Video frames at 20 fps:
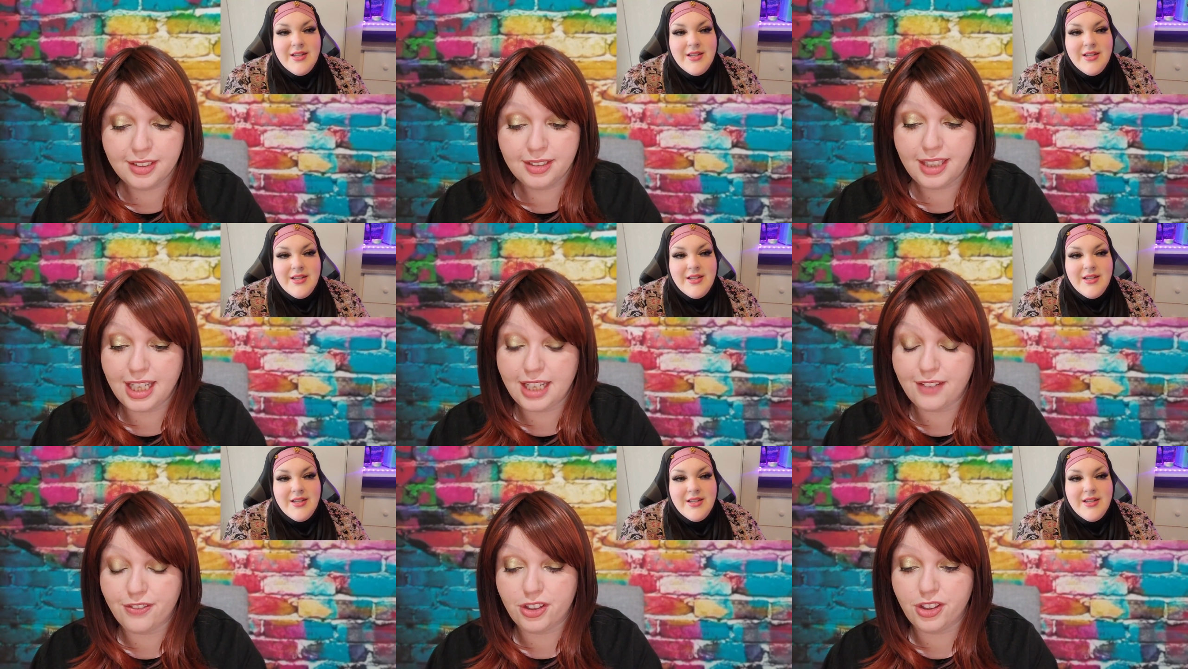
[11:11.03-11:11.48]

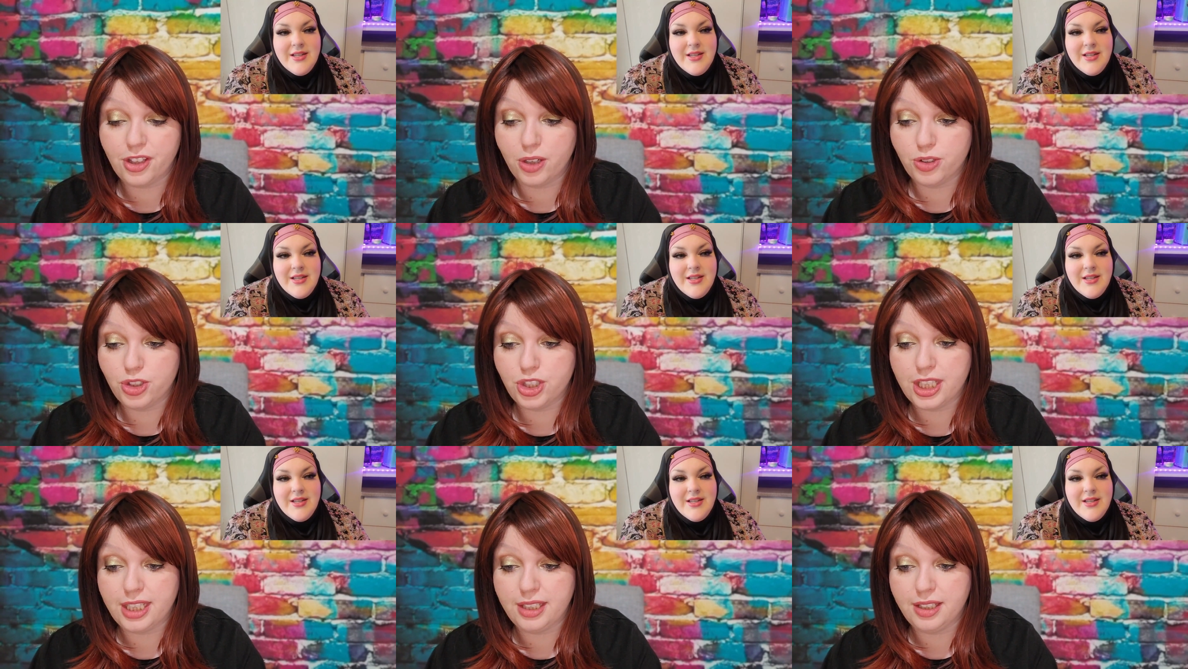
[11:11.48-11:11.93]
Speaker 1: even though
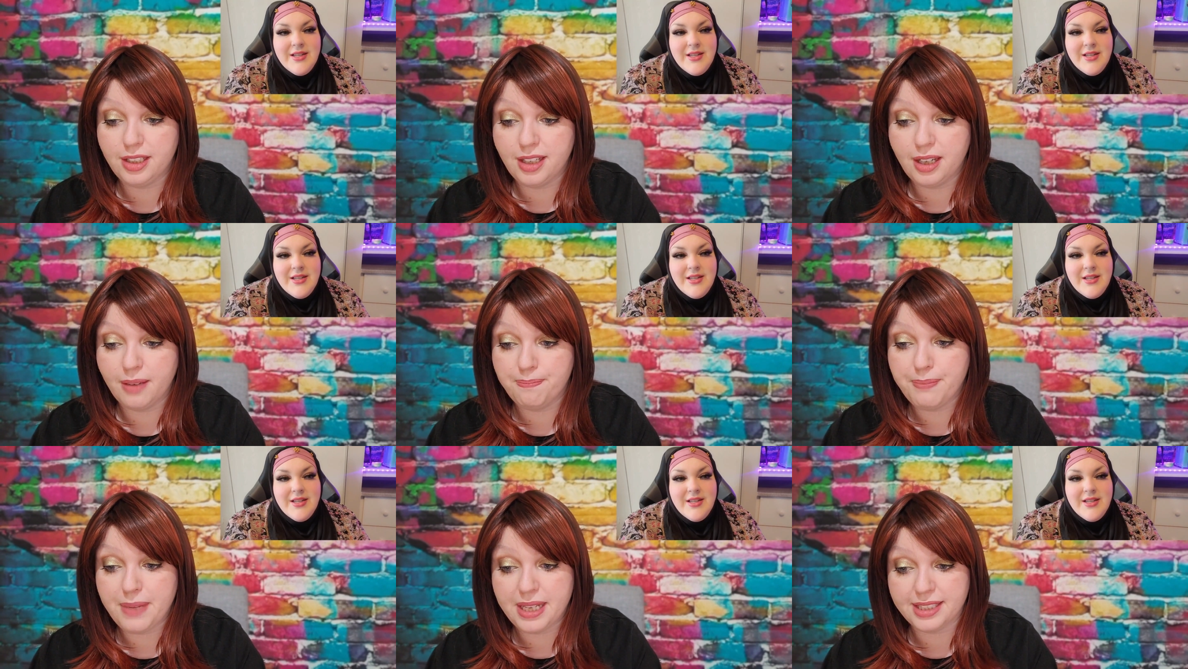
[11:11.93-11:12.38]
she
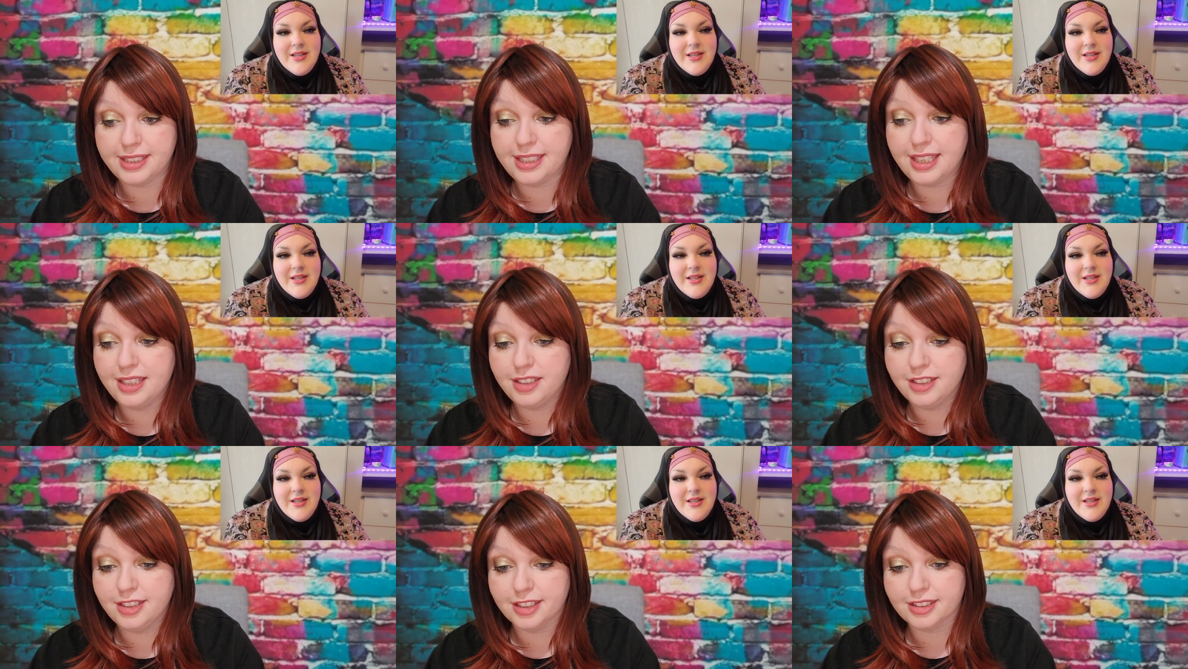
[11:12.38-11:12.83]
admits
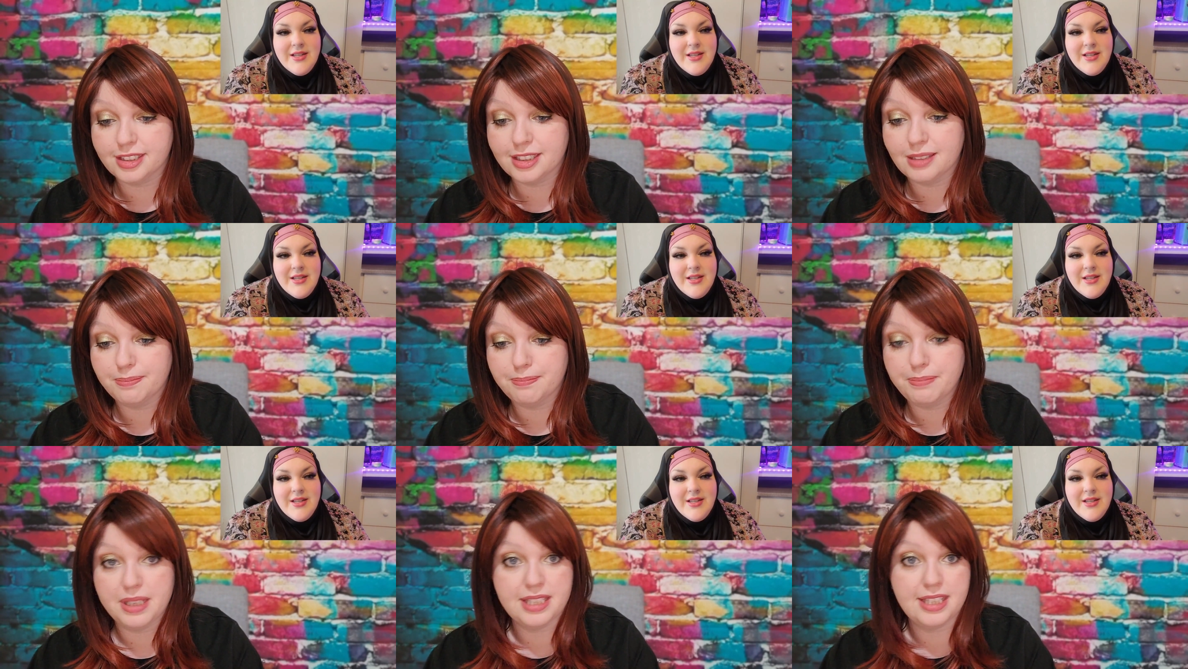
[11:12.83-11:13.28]
it and doesn't
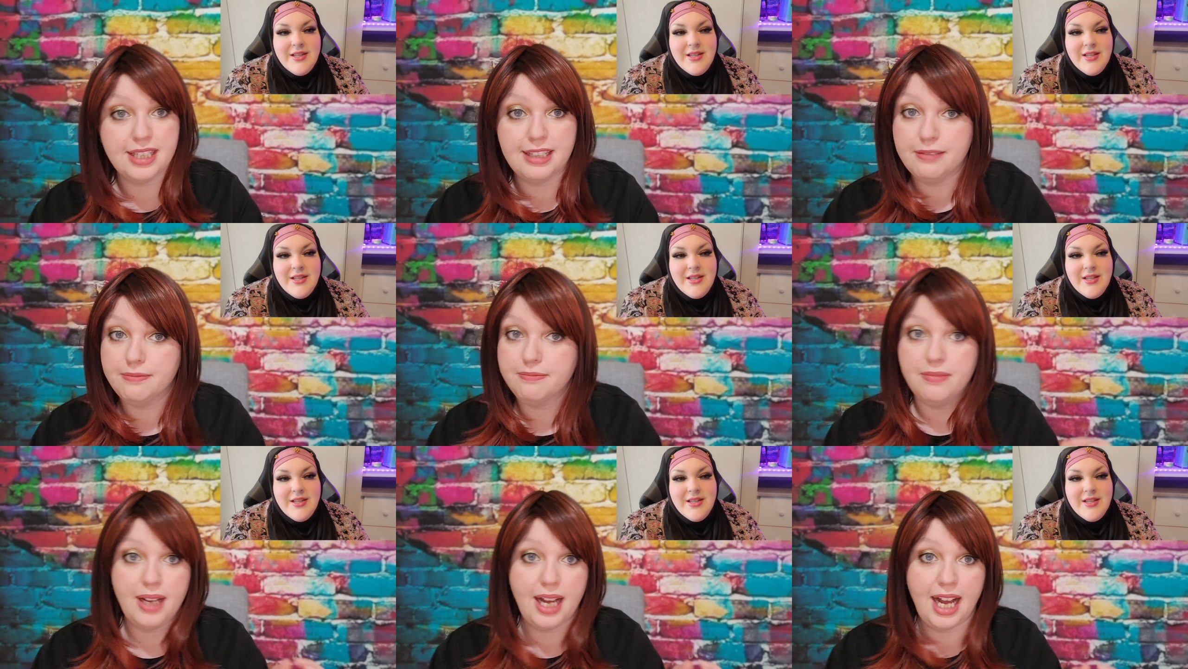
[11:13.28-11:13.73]
admit
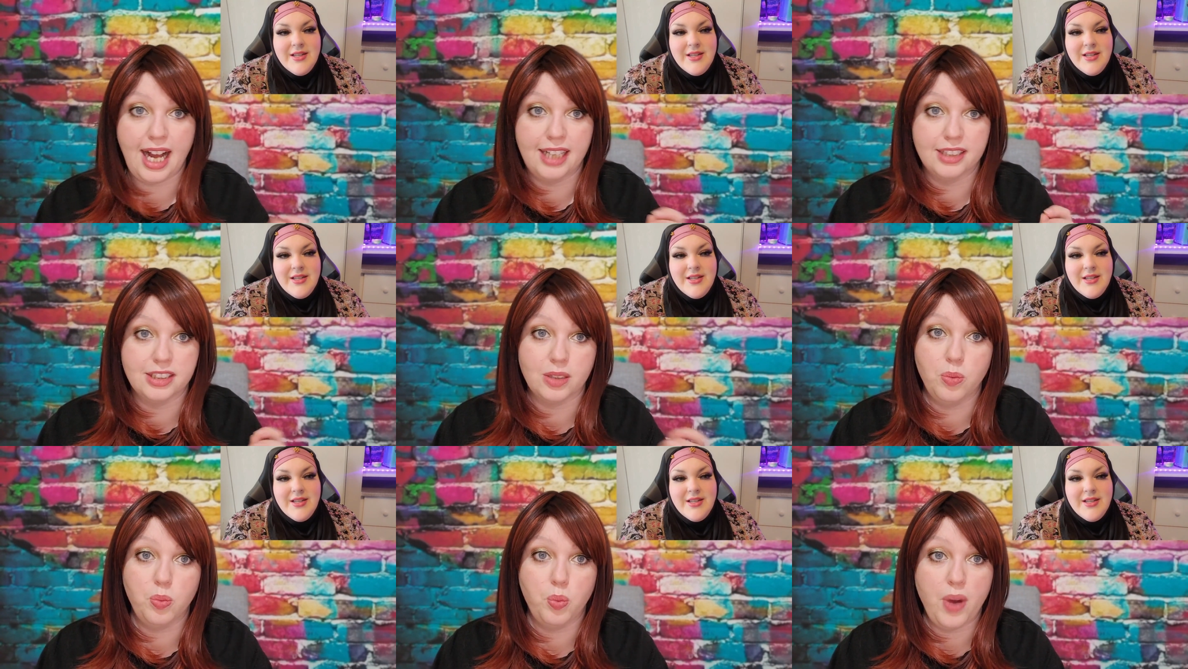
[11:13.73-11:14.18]
it
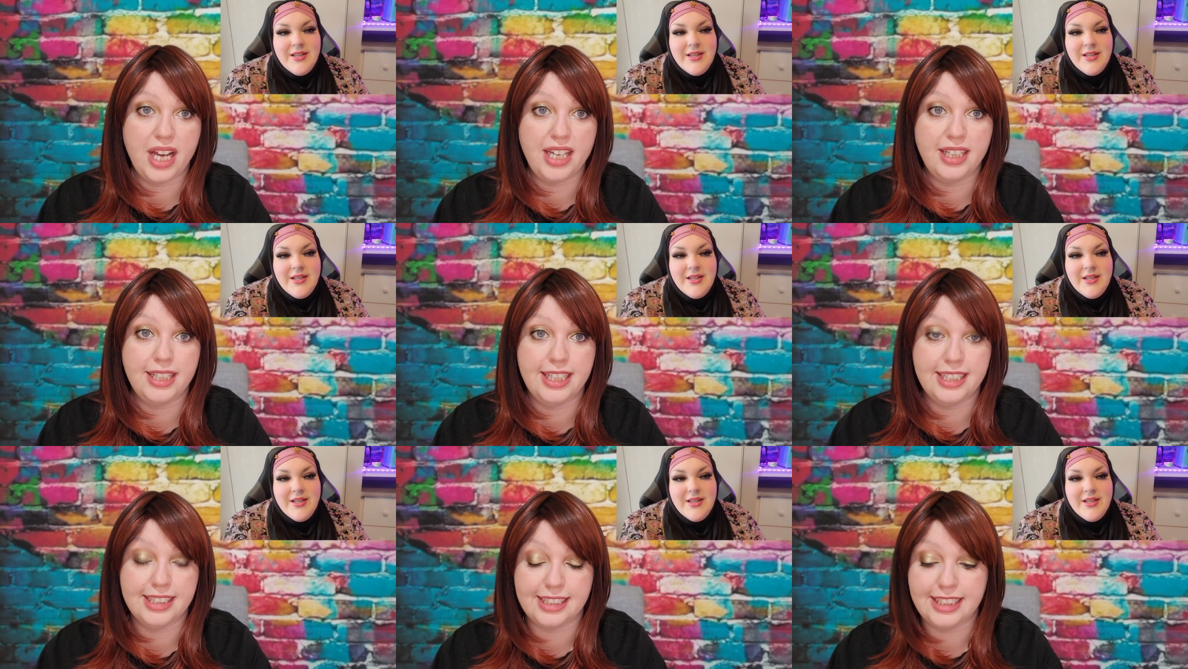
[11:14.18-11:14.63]
as and
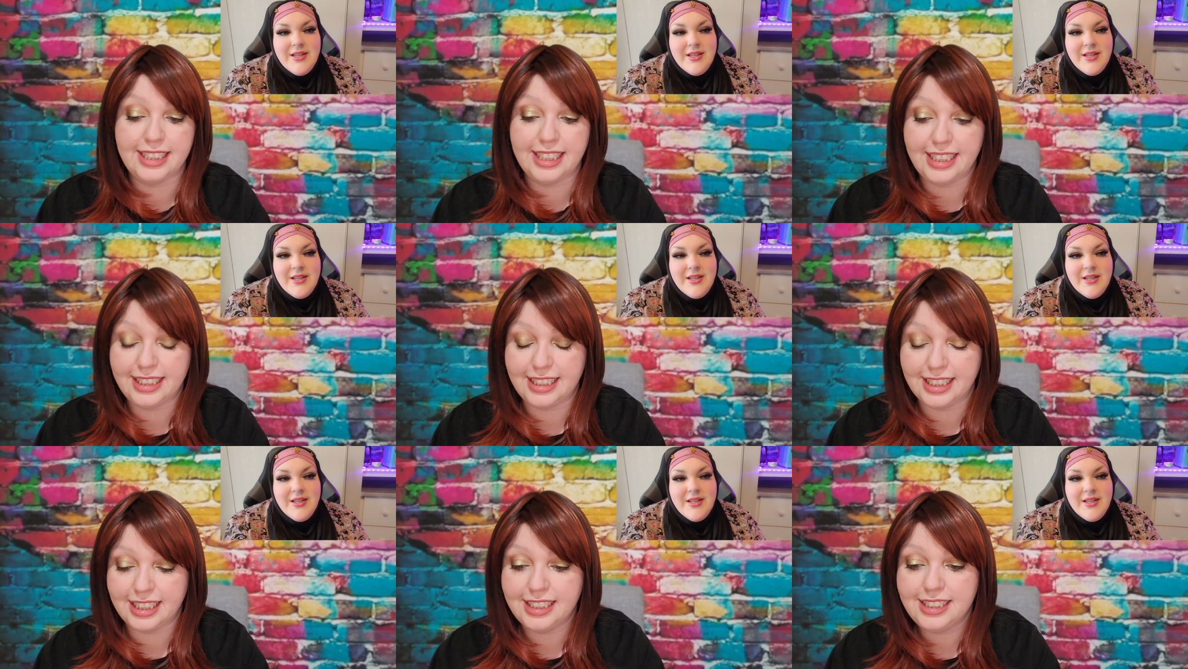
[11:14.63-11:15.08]
when is
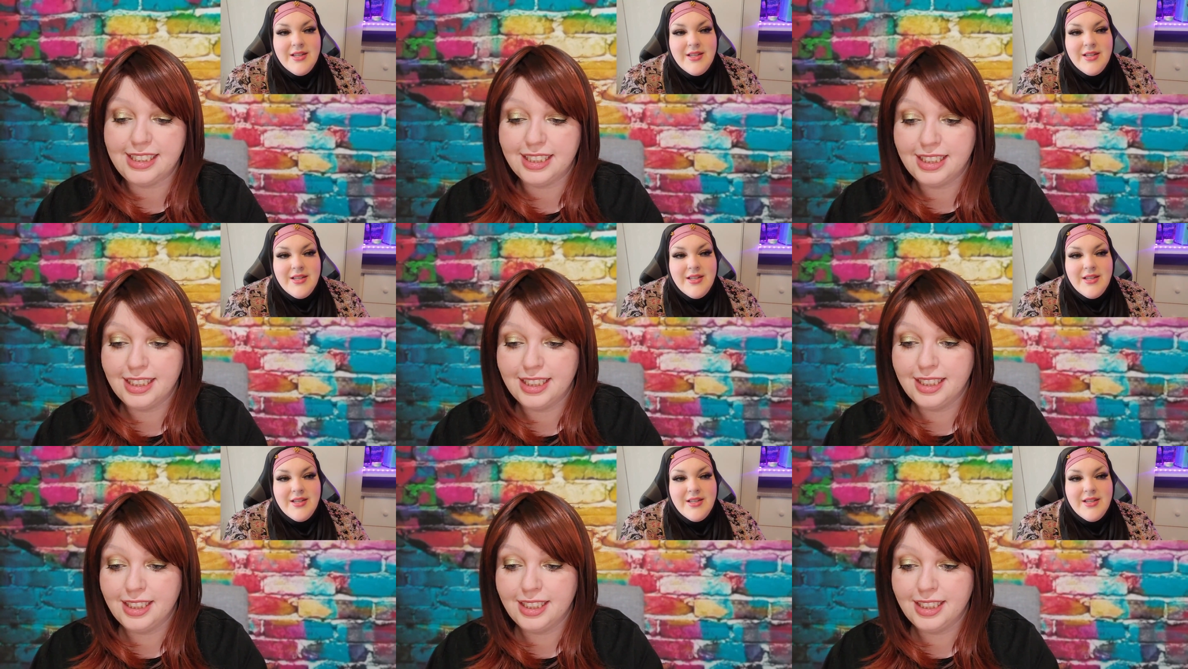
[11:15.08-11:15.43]
needed.